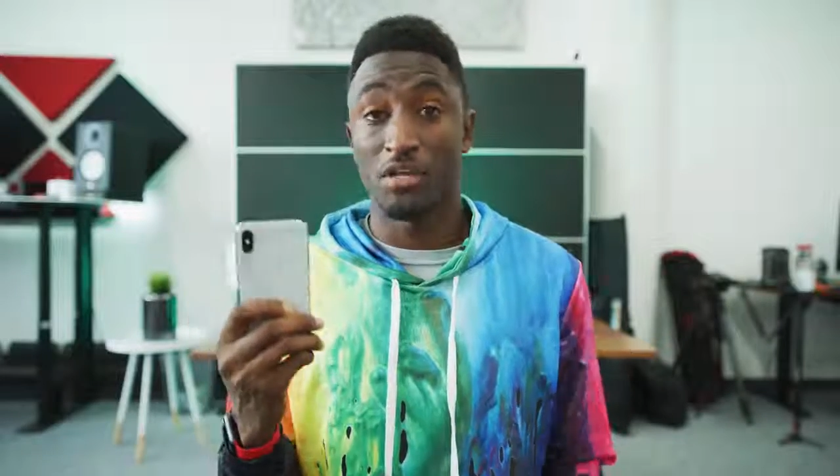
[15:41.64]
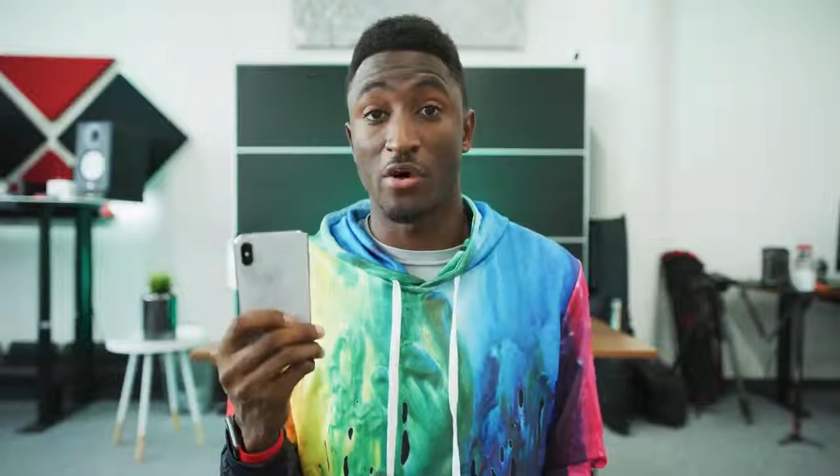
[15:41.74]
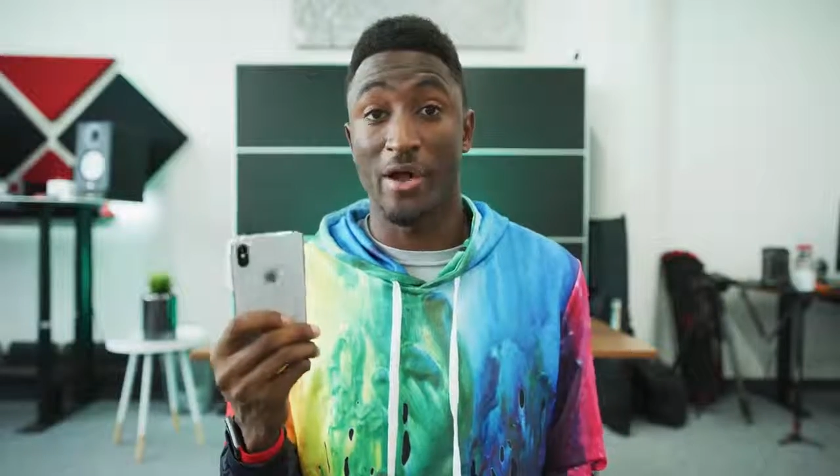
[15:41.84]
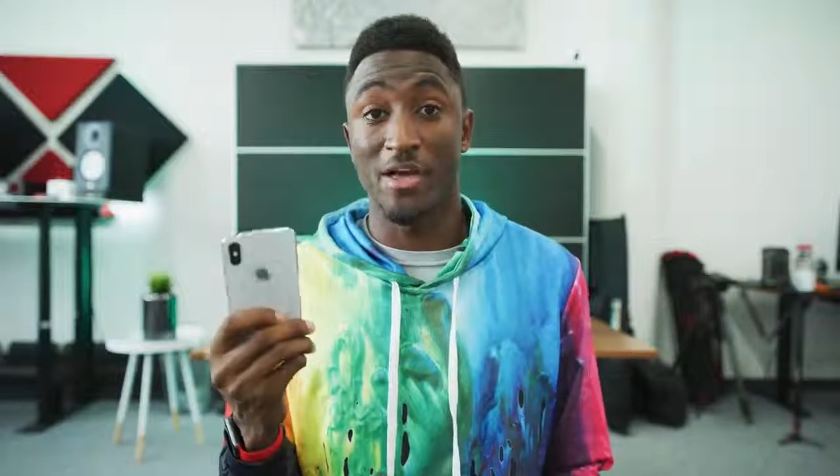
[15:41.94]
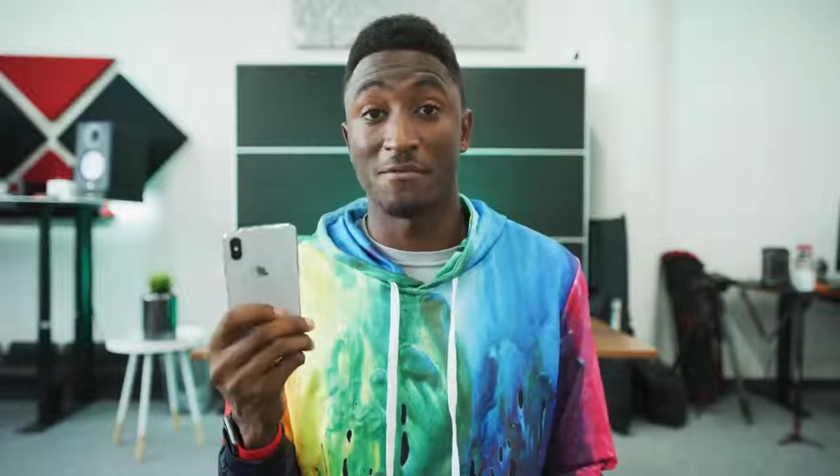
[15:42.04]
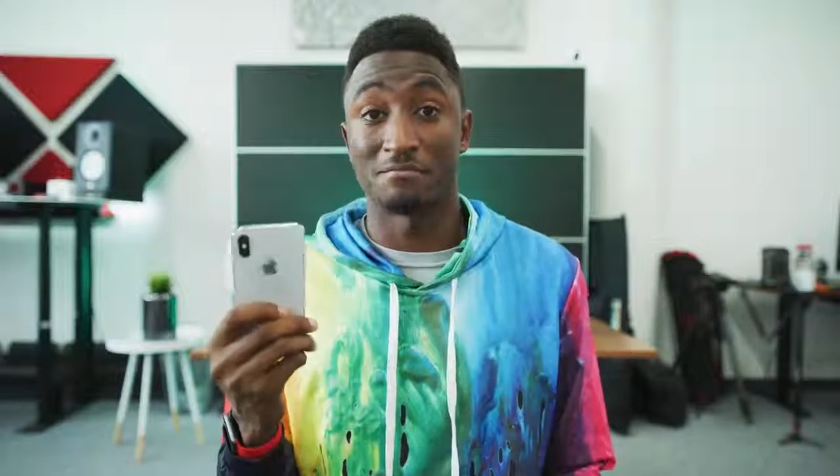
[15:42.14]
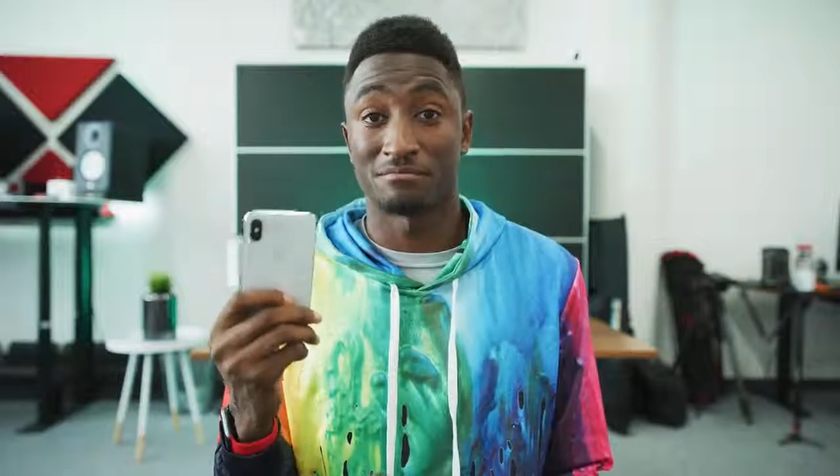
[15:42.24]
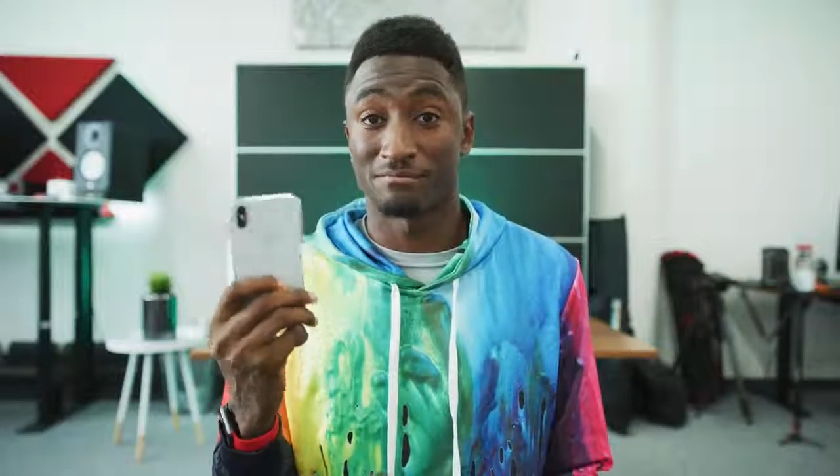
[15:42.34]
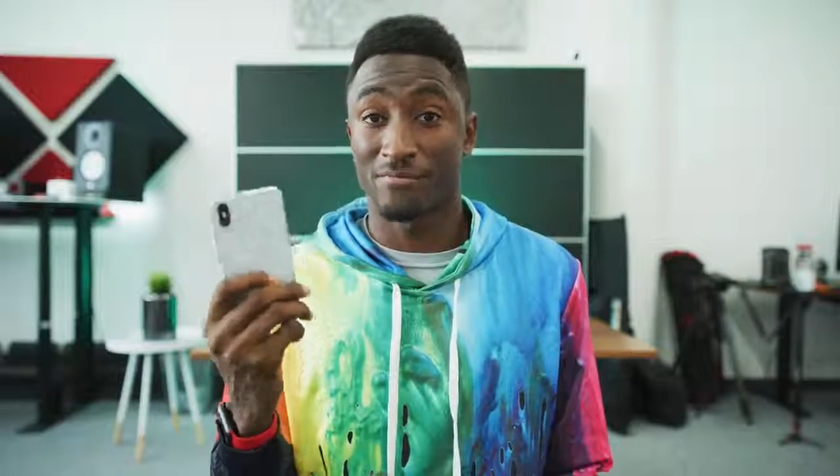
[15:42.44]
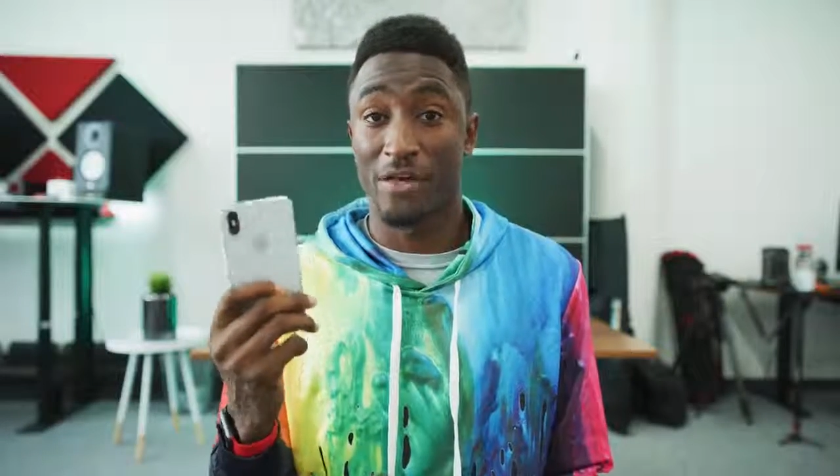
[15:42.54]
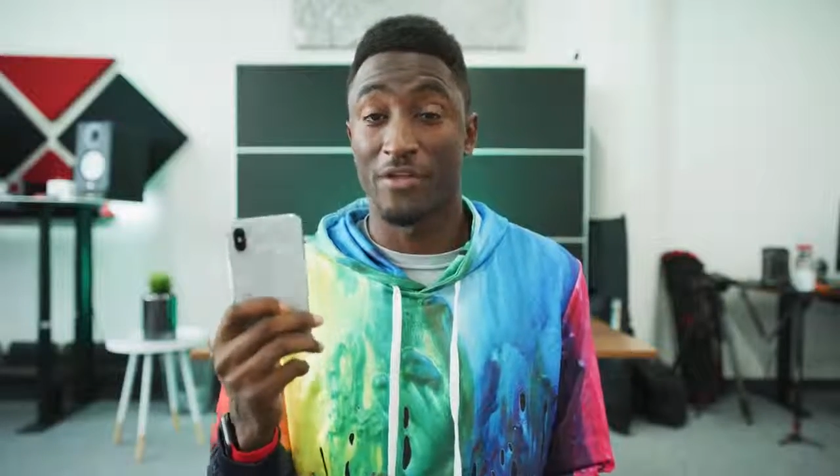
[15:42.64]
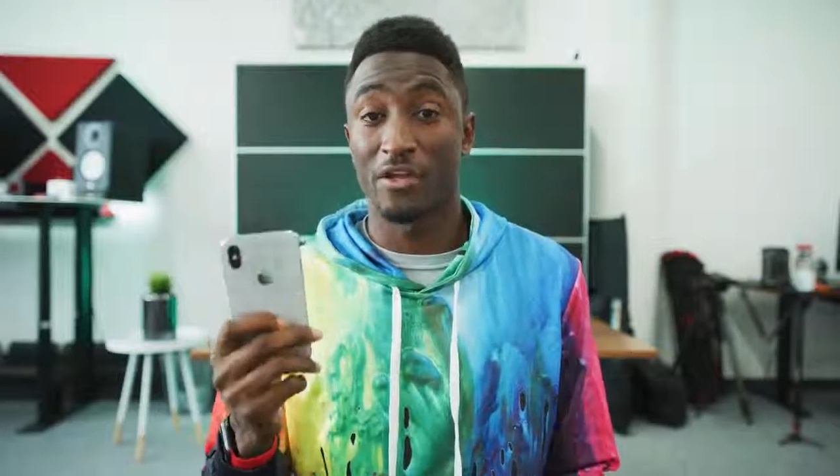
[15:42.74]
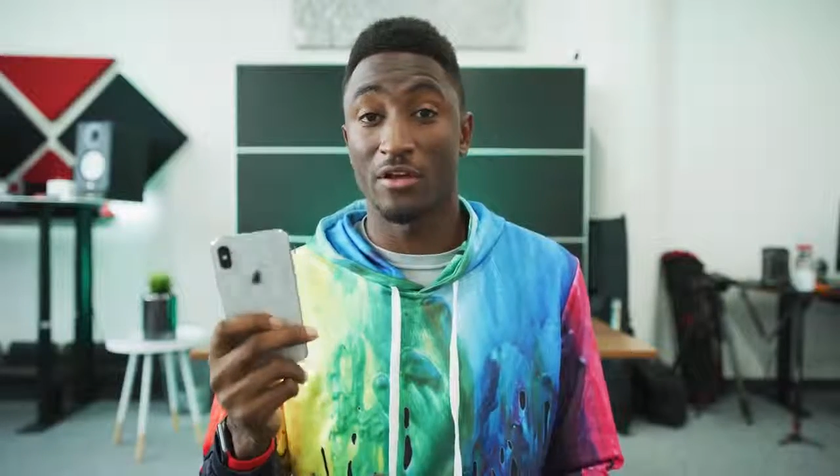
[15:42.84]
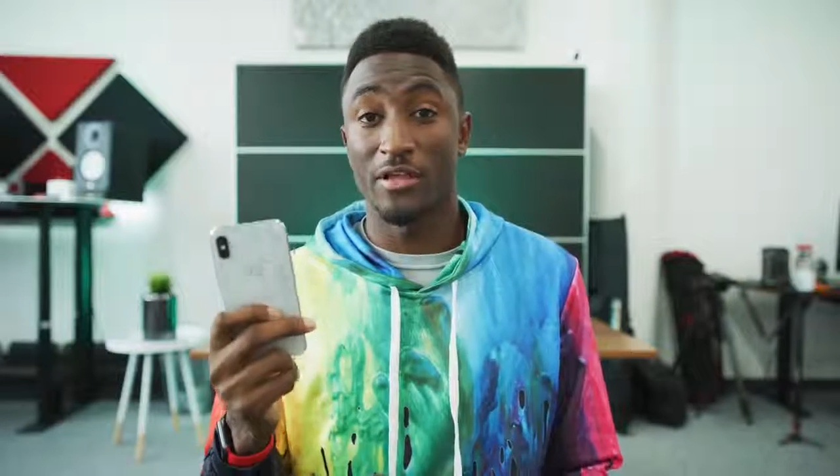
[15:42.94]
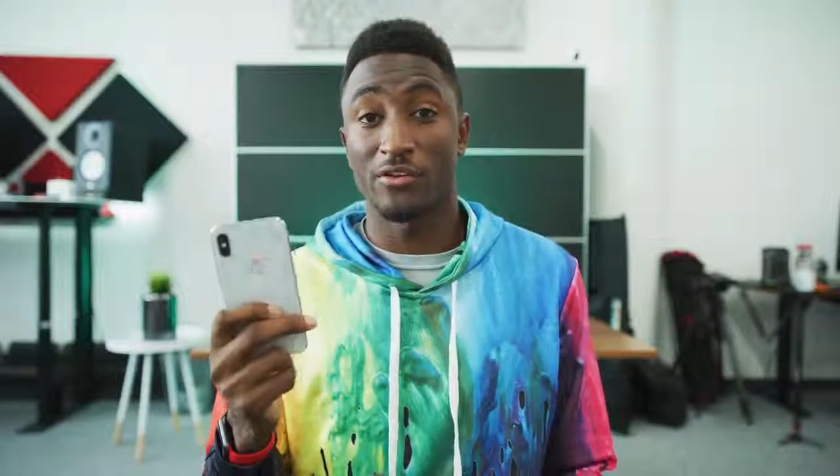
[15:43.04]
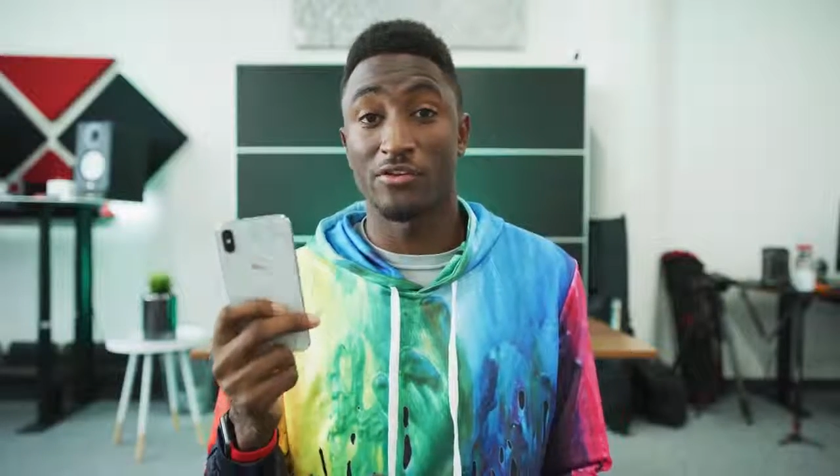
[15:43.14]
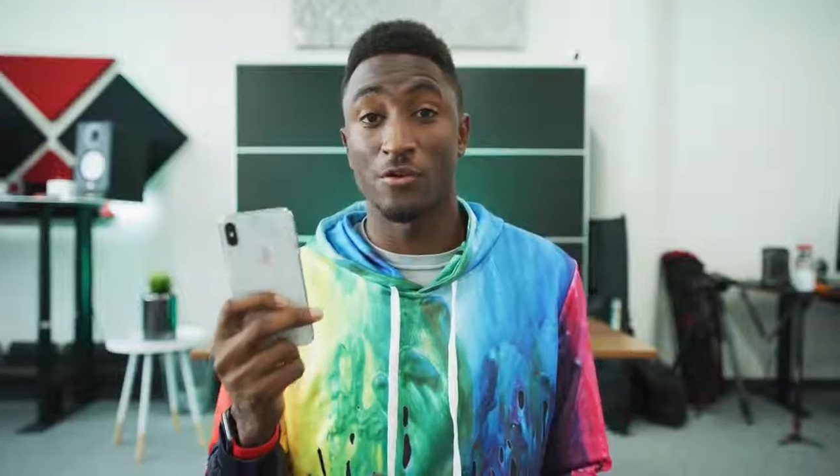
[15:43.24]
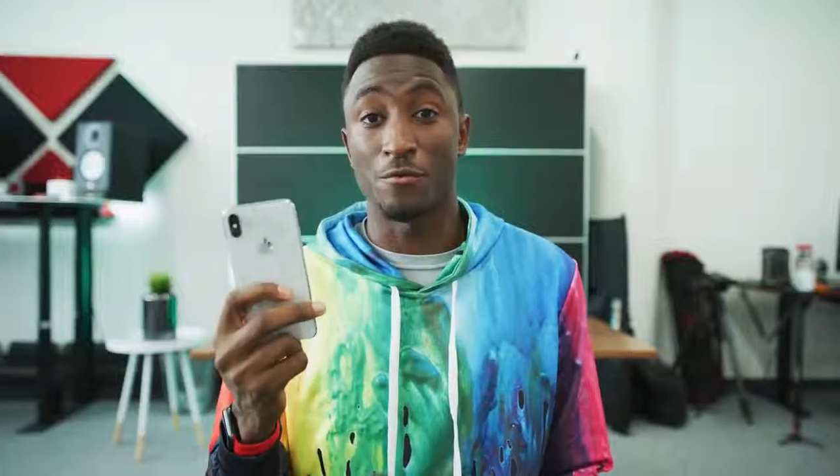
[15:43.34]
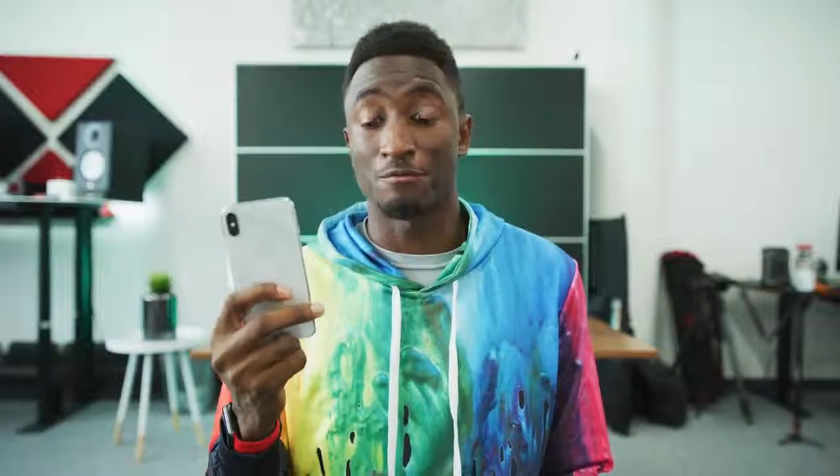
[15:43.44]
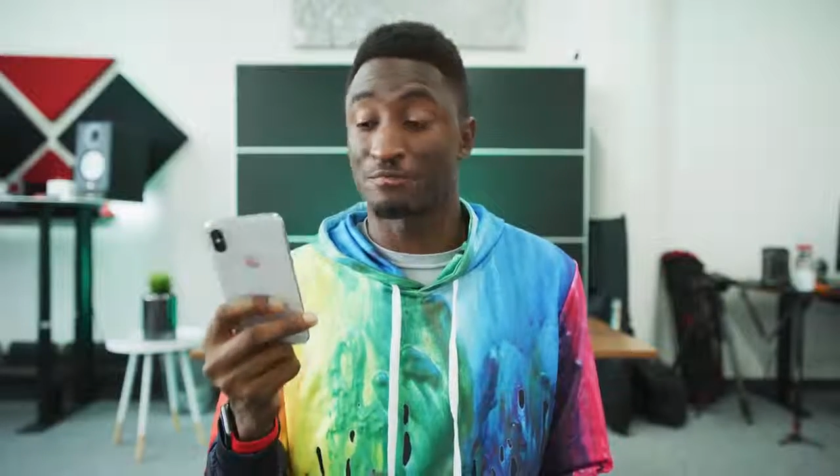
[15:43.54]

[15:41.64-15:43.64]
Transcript: go ahead. I think you'll like it too.